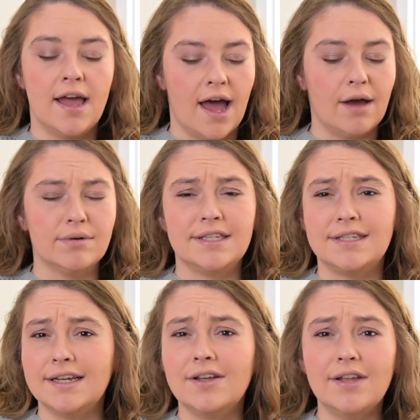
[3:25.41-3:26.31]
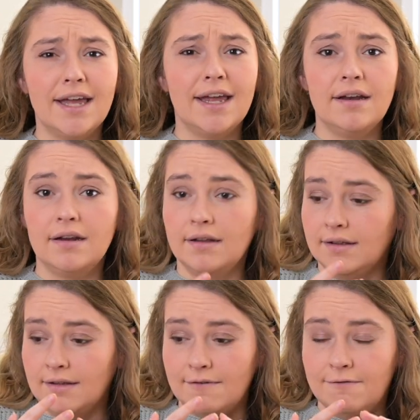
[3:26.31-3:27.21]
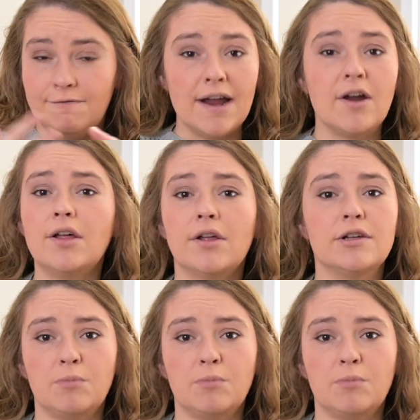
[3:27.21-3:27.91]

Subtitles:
I was still in very close